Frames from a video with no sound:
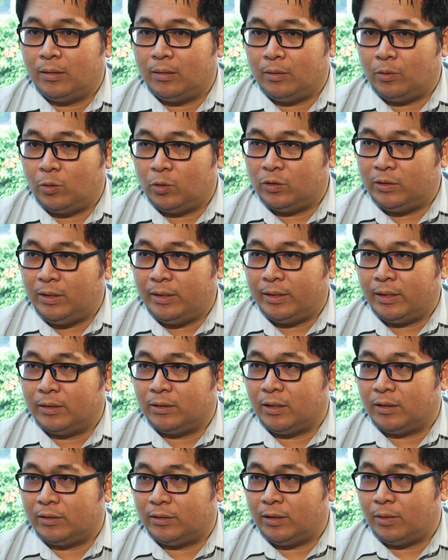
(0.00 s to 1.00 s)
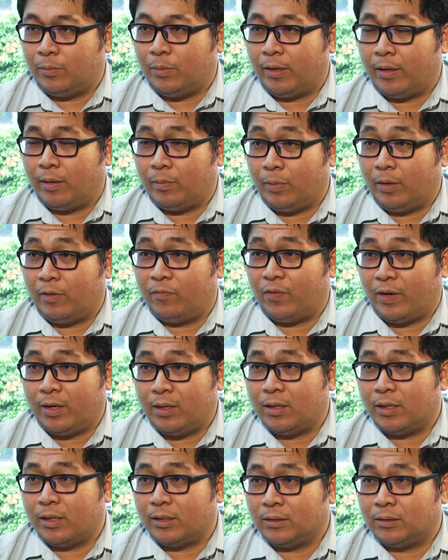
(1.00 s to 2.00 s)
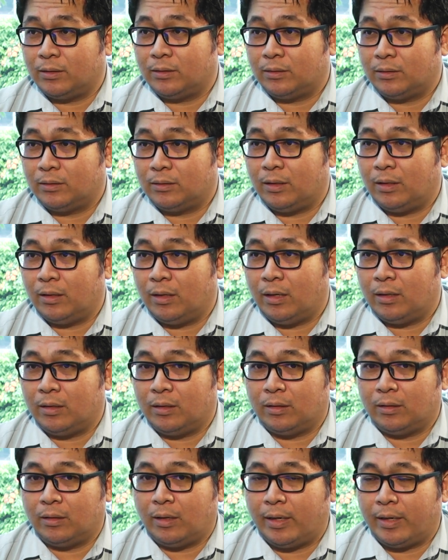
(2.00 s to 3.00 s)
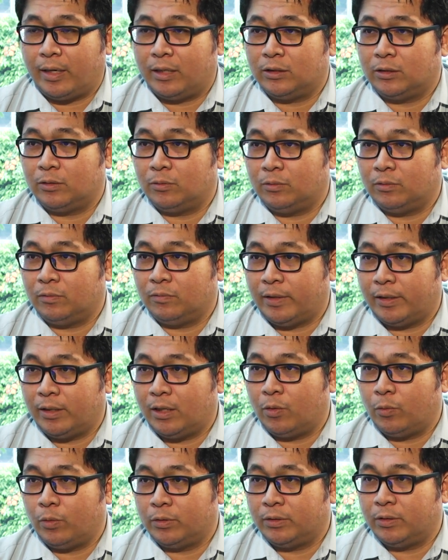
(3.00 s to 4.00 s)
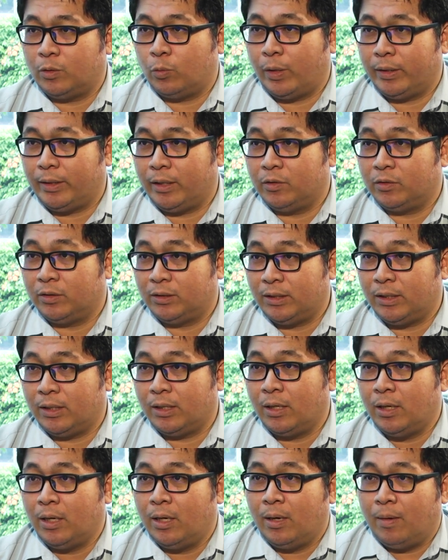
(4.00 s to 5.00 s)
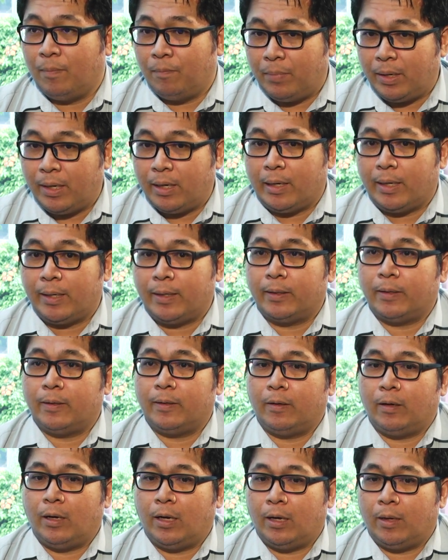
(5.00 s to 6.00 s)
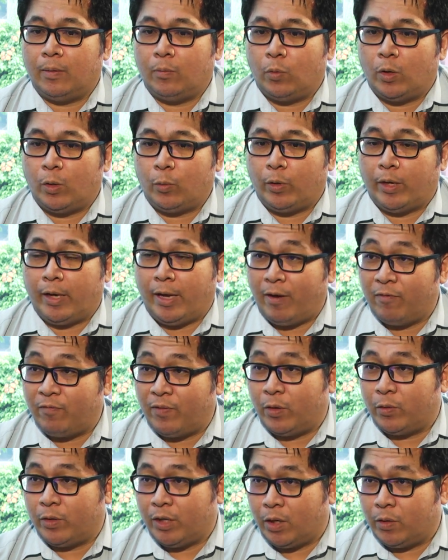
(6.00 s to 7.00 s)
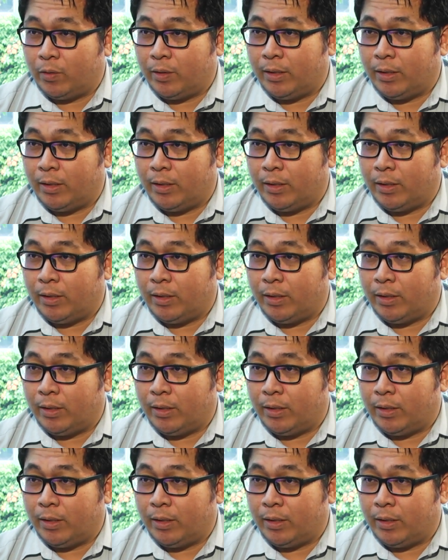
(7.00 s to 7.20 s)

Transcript: those details are still being finalized. And I guess right now we're still waiting to see. But what we have found out